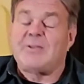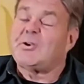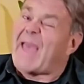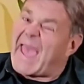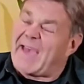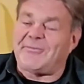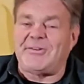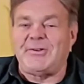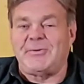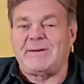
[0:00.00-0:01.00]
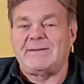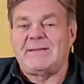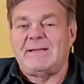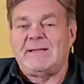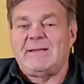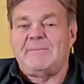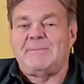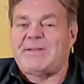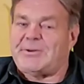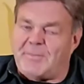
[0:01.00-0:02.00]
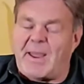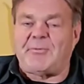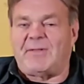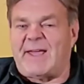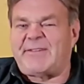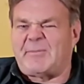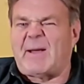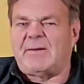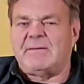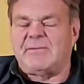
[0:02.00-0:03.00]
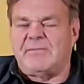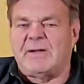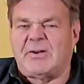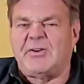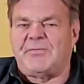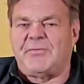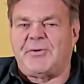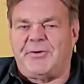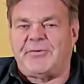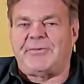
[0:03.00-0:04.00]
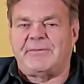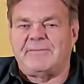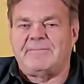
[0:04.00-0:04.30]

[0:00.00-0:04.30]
Don't have to do it, but then your battery will last about a good four years.